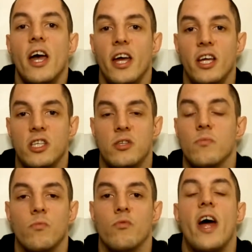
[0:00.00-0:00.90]

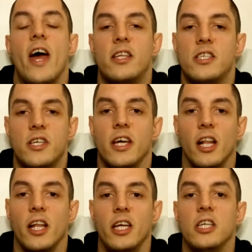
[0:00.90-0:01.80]
is rare to say
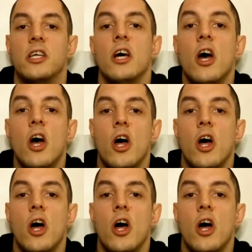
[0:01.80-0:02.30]
the least.